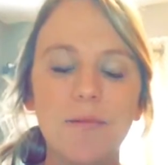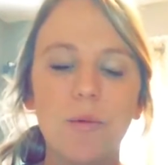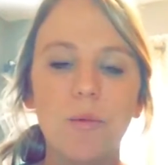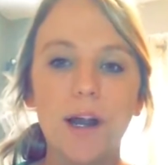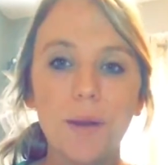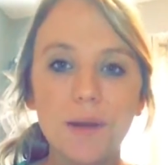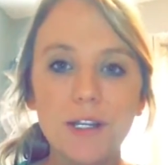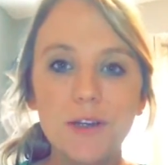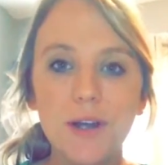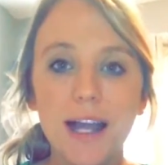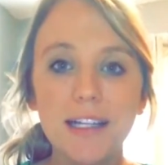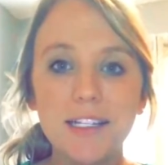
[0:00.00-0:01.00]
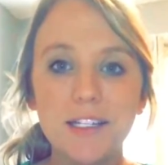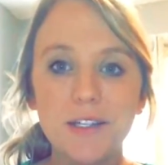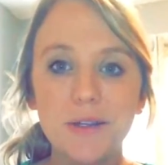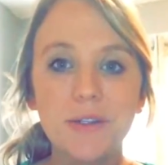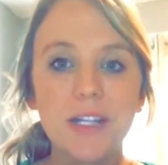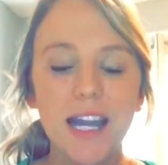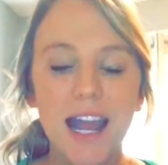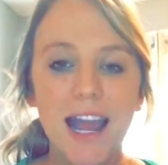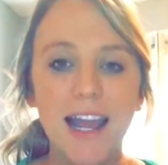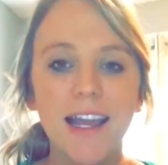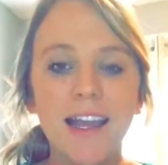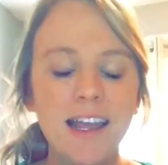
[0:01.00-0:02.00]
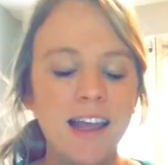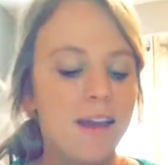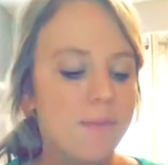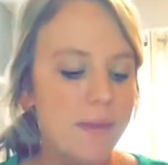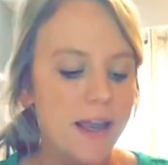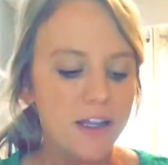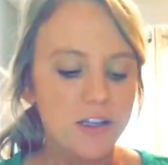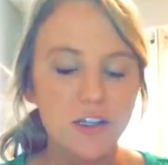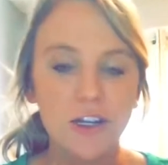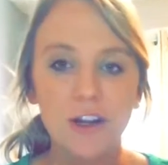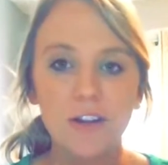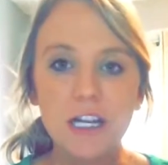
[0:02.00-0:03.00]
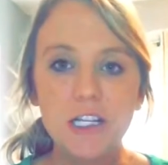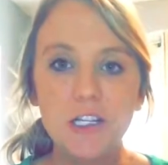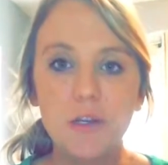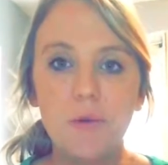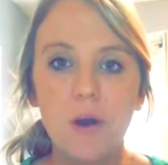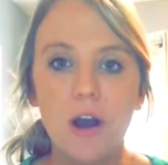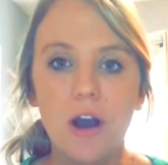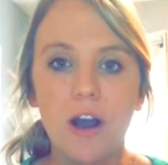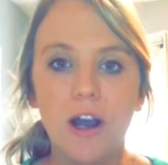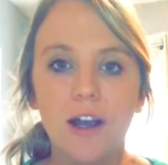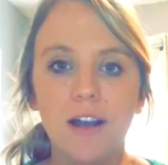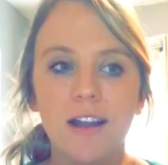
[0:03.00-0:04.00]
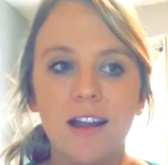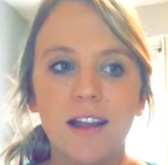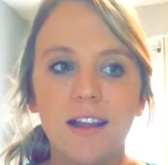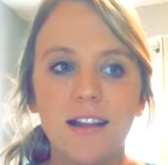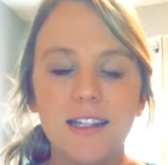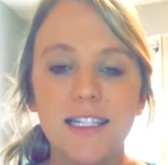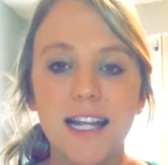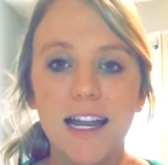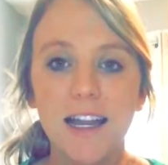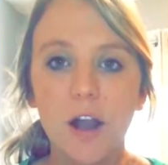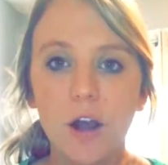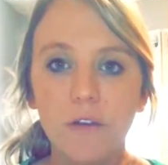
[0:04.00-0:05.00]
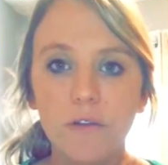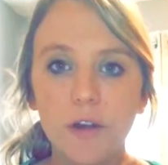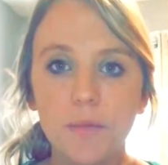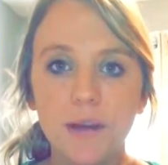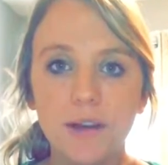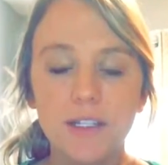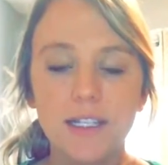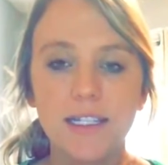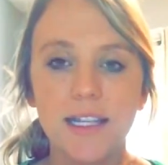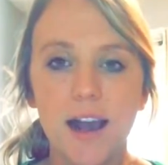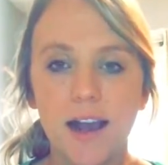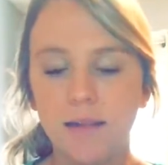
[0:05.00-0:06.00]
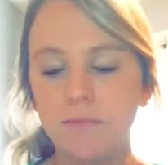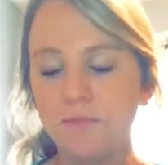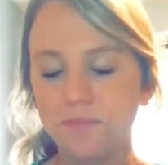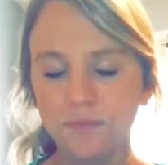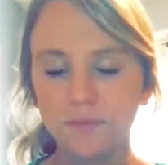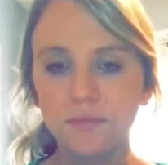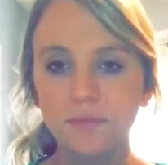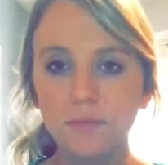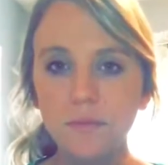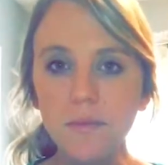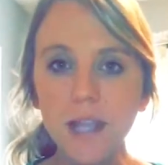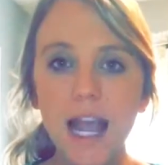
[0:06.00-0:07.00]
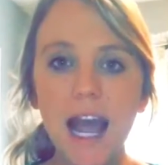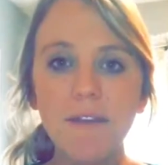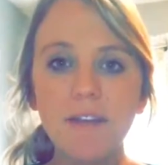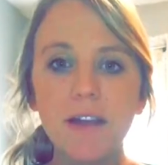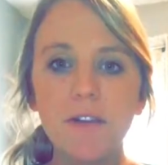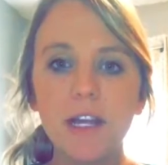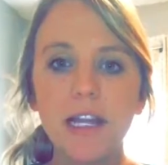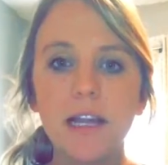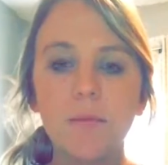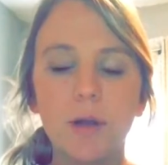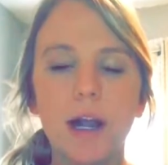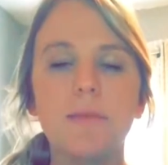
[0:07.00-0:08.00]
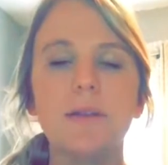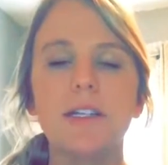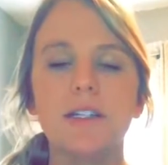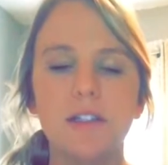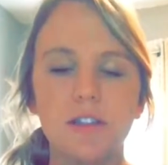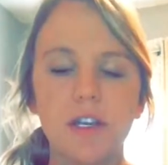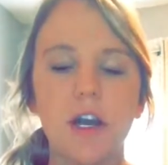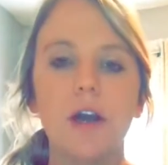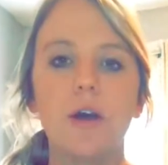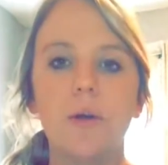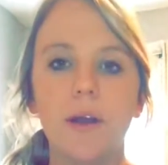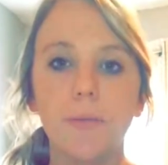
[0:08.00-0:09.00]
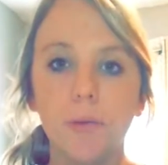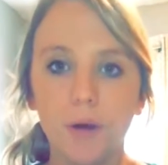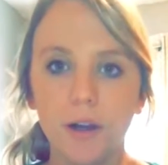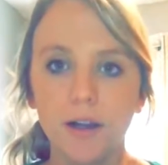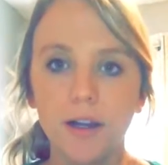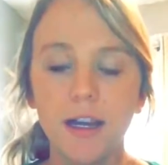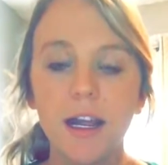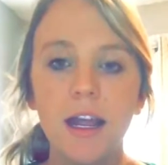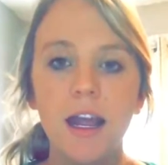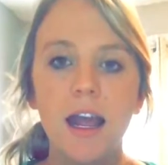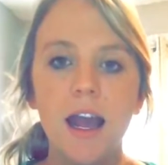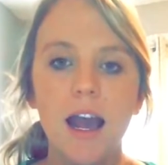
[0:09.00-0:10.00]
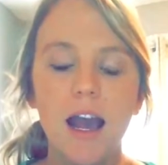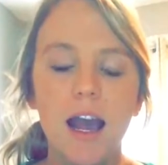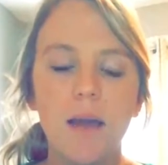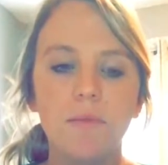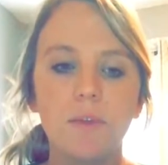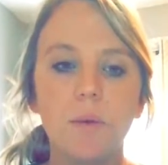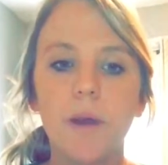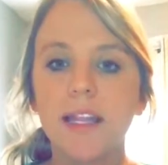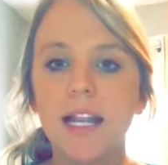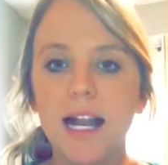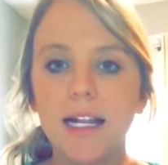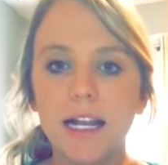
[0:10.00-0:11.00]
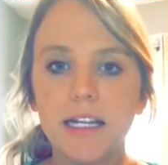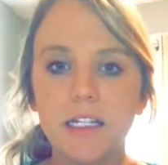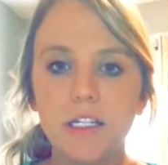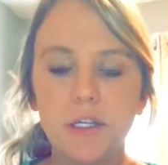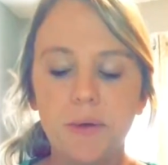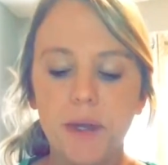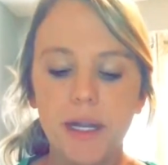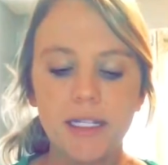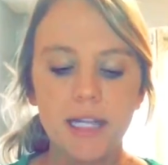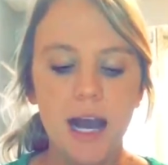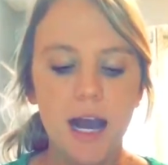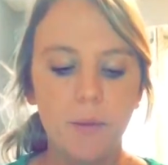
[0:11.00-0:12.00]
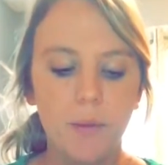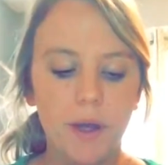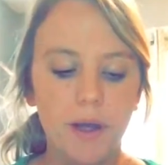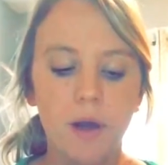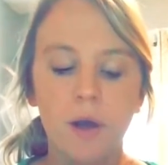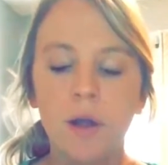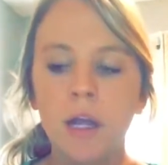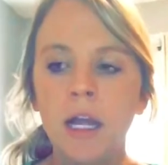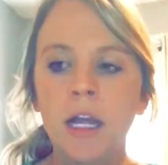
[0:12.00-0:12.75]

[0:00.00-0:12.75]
What I want you guys to do today, make sure that you are setting all of your meals aside. Having everything prepped is so important. The way that I like to do it is I will